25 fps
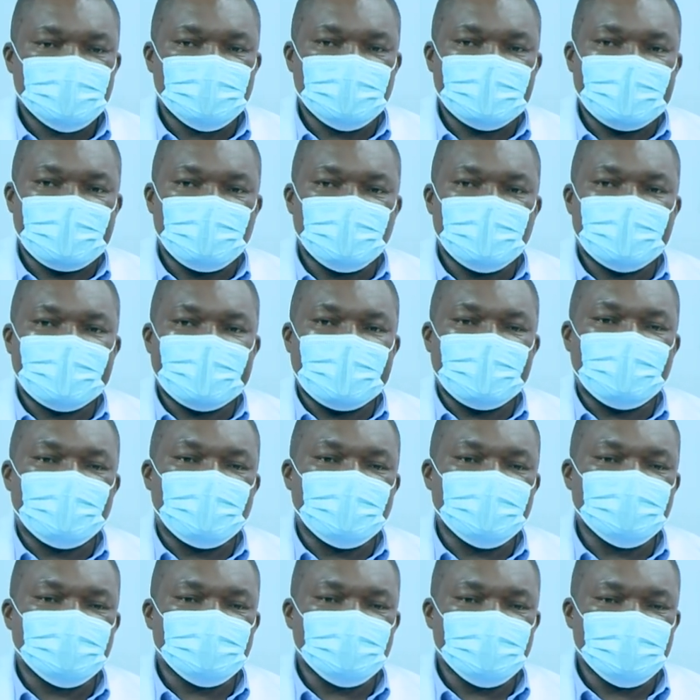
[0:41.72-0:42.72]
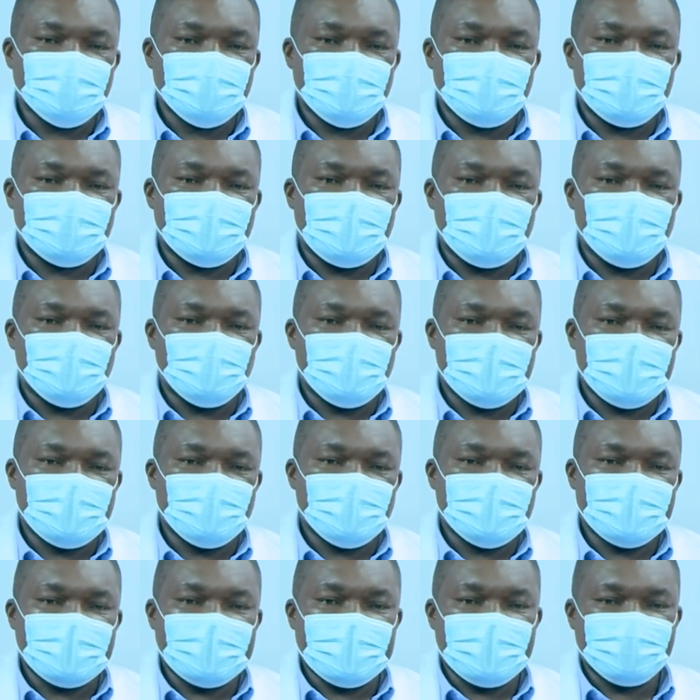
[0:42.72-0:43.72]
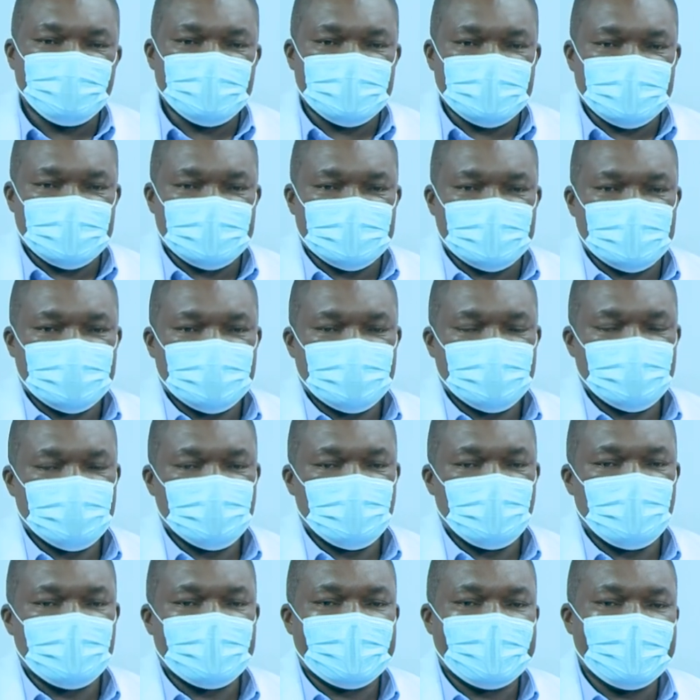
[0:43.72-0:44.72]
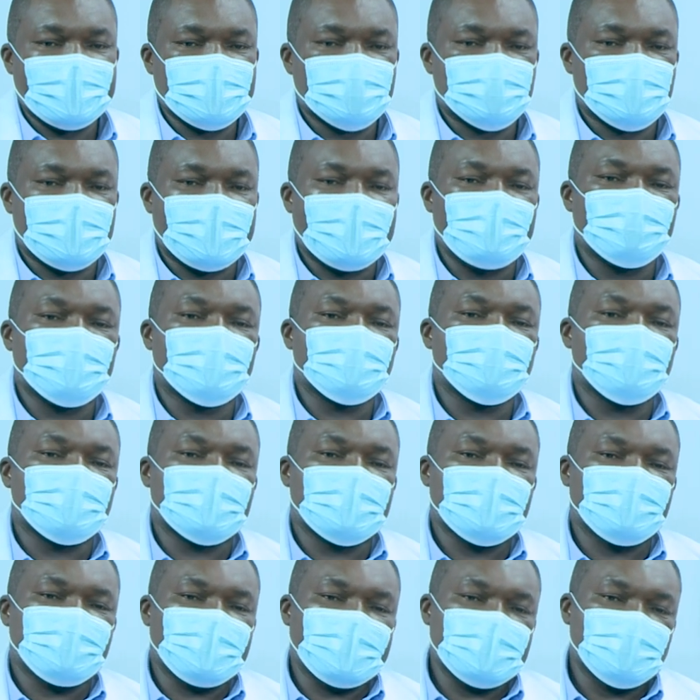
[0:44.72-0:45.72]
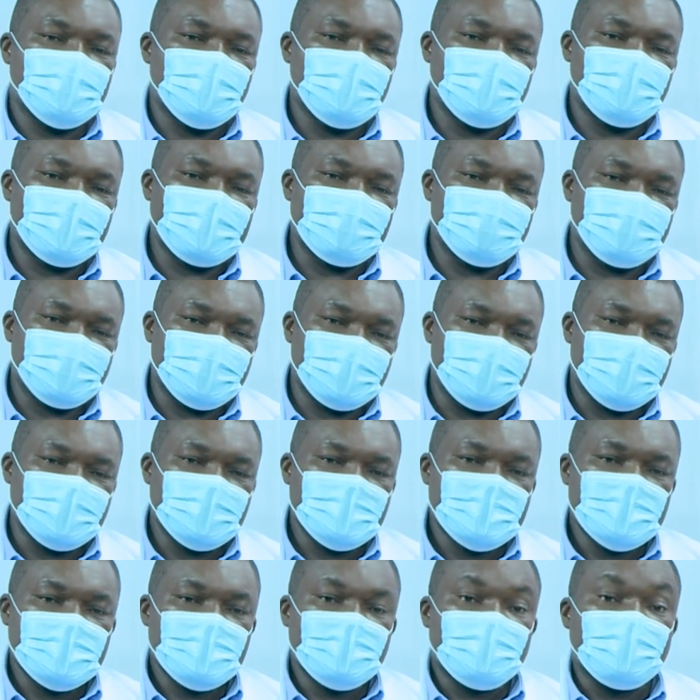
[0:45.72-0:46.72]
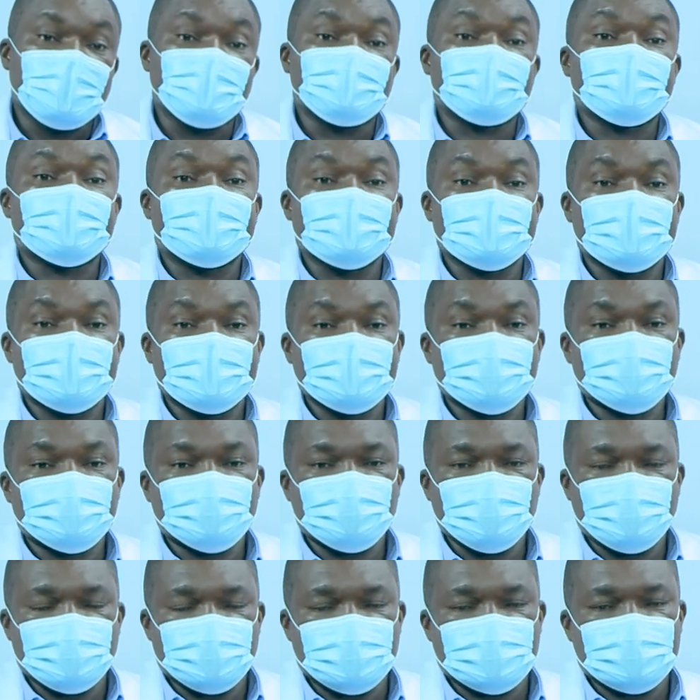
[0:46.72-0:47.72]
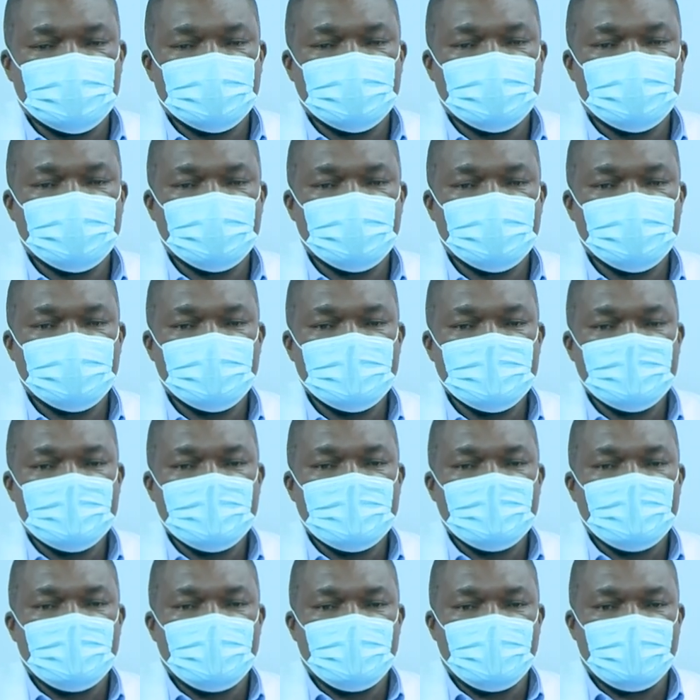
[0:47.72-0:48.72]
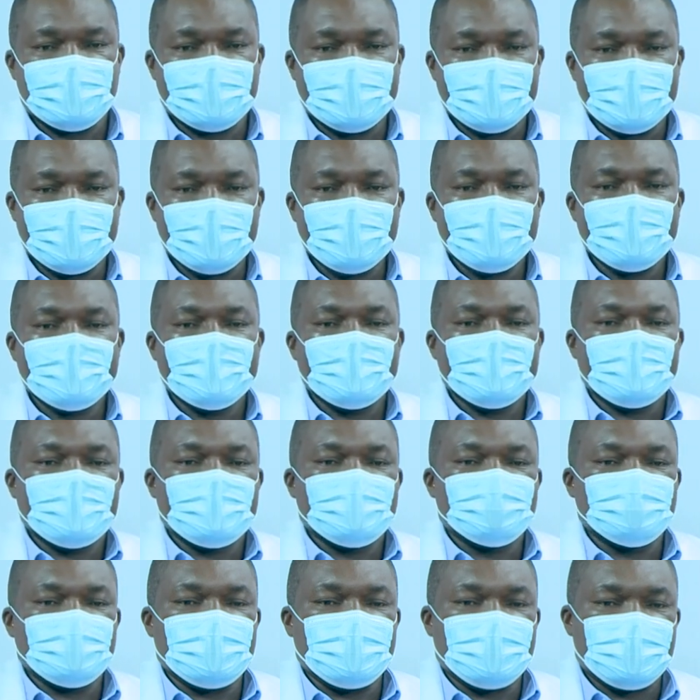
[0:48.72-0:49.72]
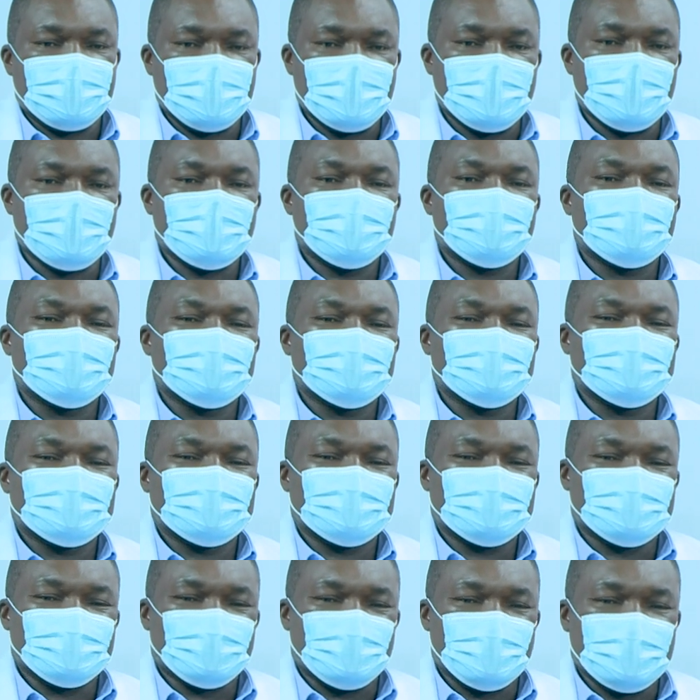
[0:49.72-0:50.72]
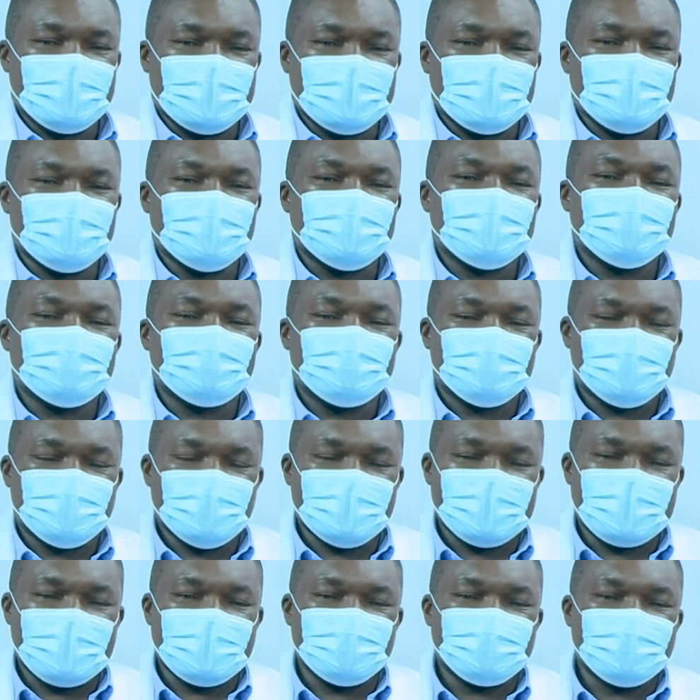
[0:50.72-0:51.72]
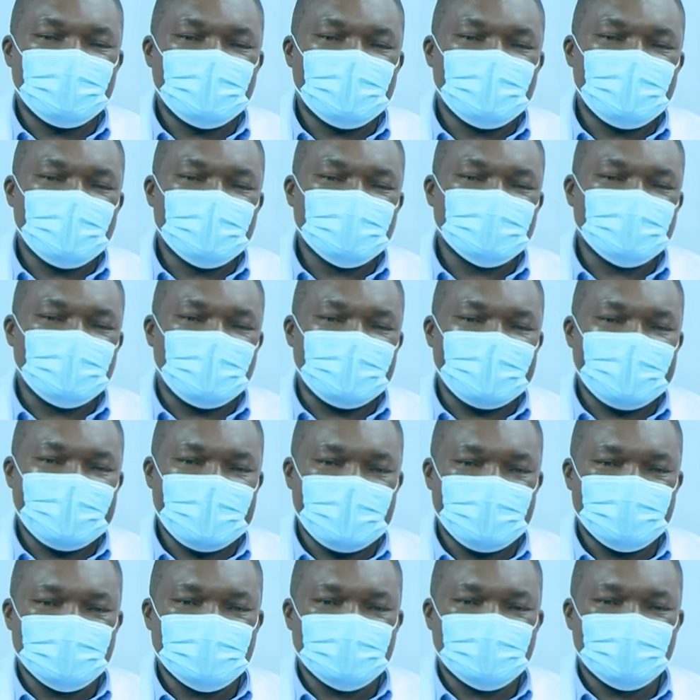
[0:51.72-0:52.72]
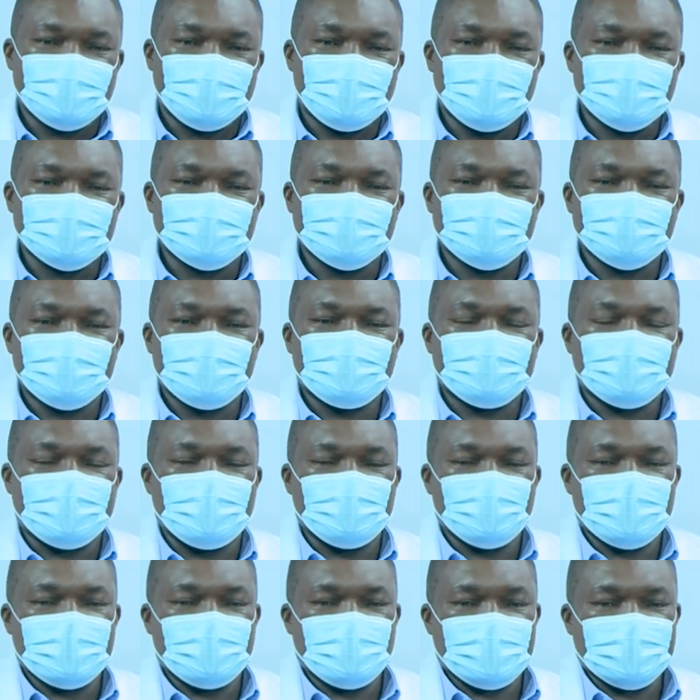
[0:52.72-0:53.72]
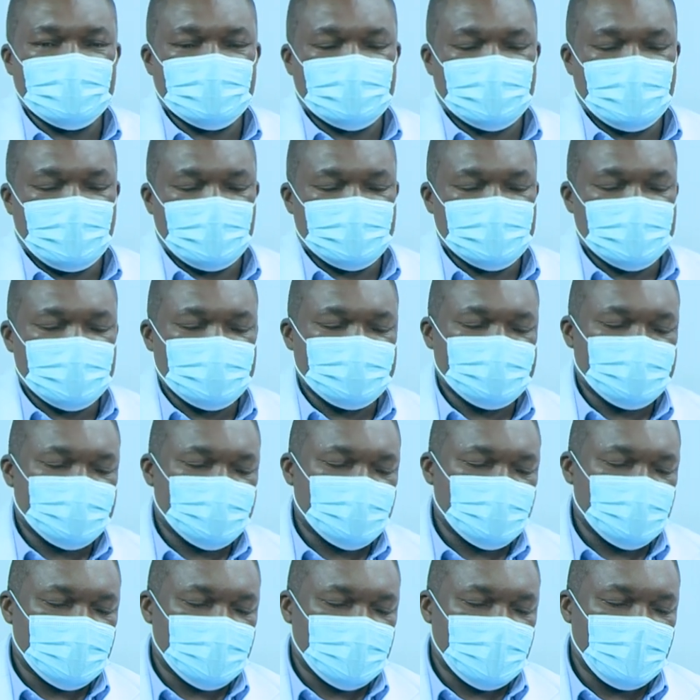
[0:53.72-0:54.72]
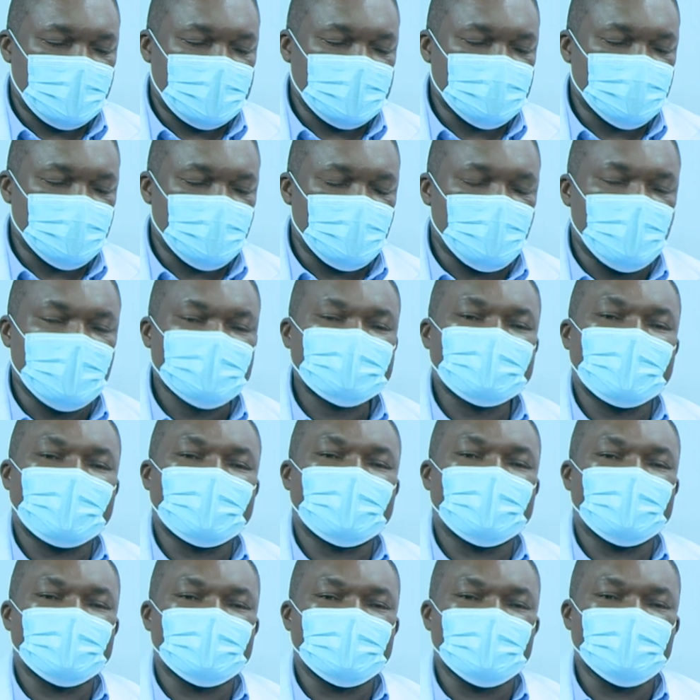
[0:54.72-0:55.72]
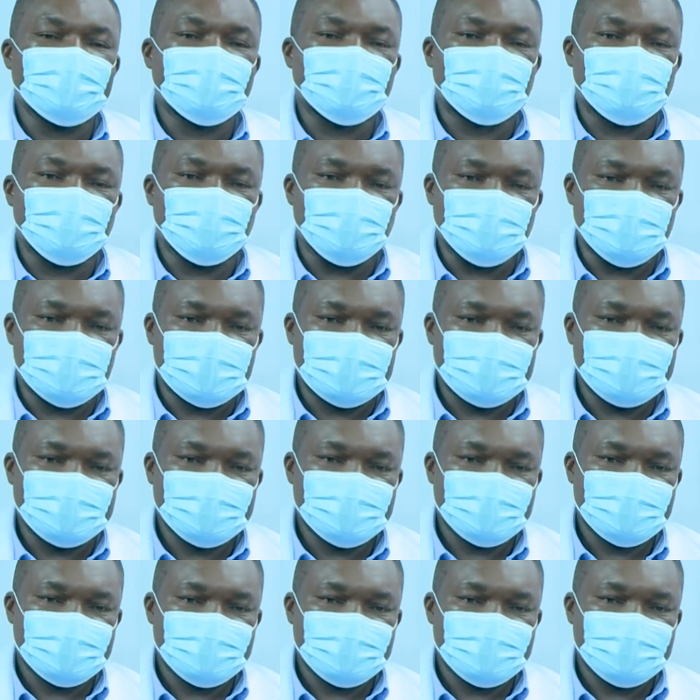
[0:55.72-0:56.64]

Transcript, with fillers: so that we can continue from where we left it. Okay, so I'm going to give an overview of kidney stones, okay, before we put our focus on him to continue from where we stopped. Okay, so what are kidney stones?